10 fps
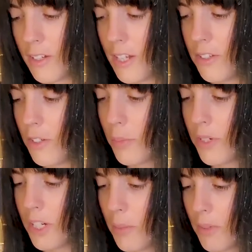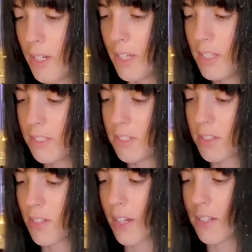And you open it up and it is
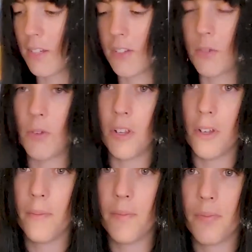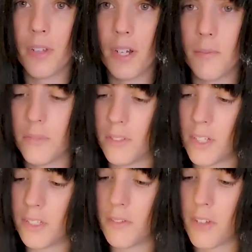just like a DVD wallet.
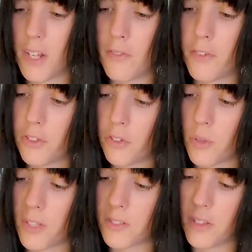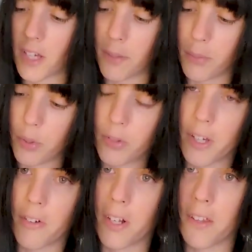It's an official one. It's not like a
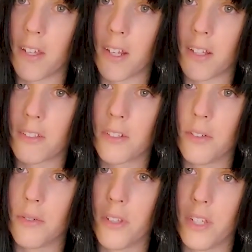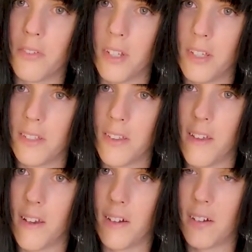bootleg or anything. And it's got all the DVDs in
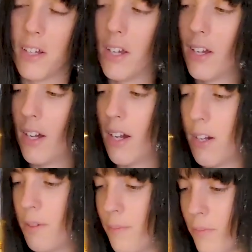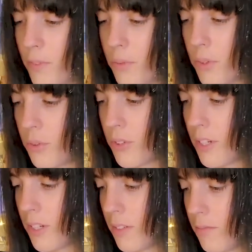there with all
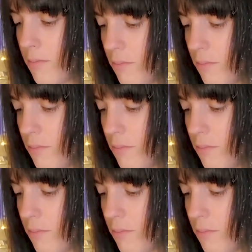the